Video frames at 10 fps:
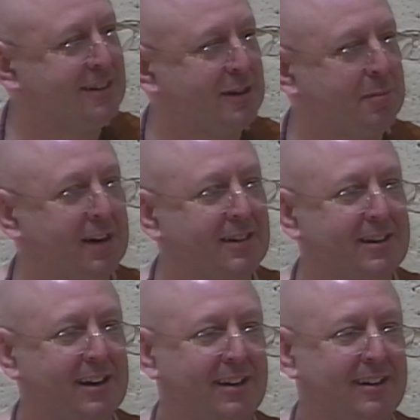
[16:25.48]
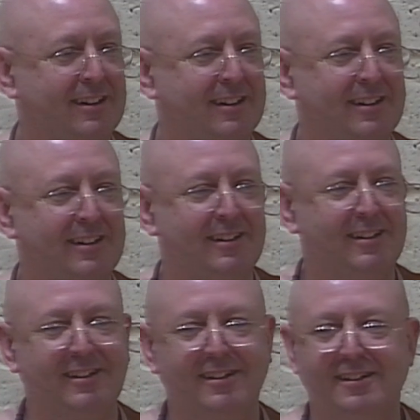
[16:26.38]
to meditate.
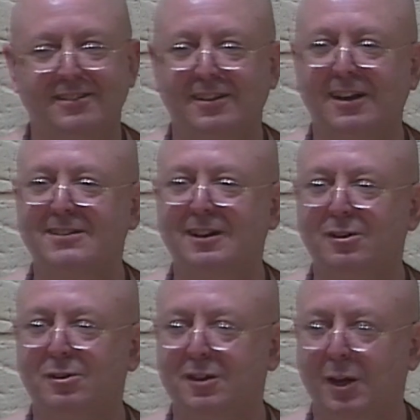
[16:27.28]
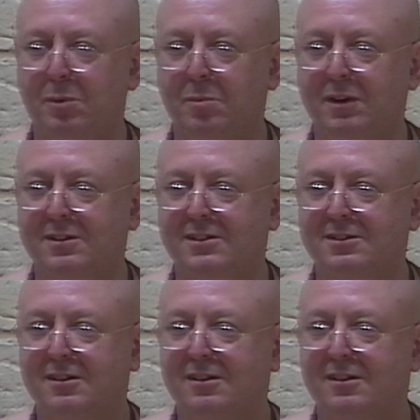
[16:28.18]
So that's how you do teddy bear meditation.